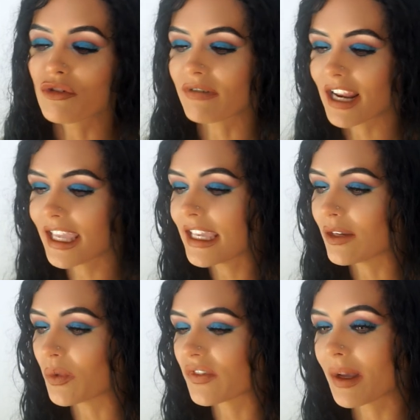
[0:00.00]
you're
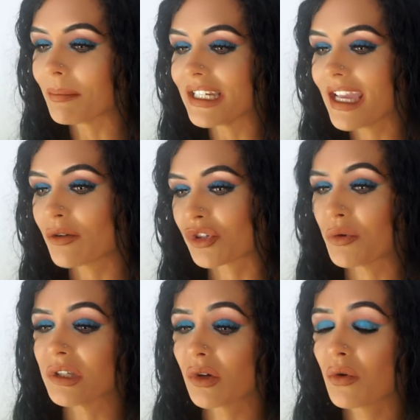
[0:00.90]
relating with somebody else
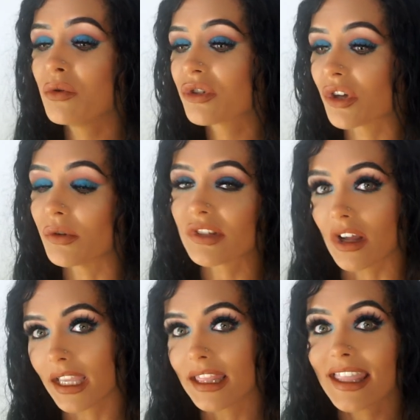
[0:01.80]
who is also
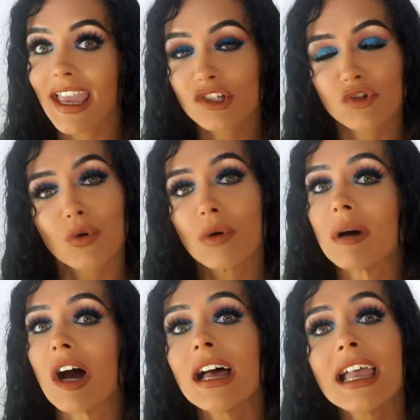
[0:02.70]
stuck in their
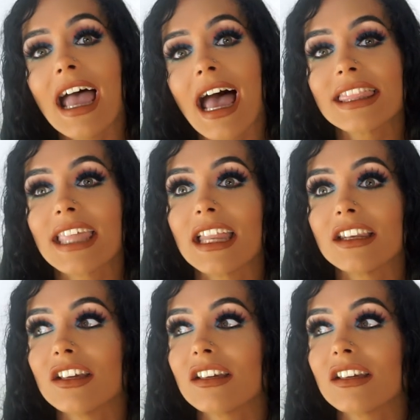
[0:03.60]
trauma, and then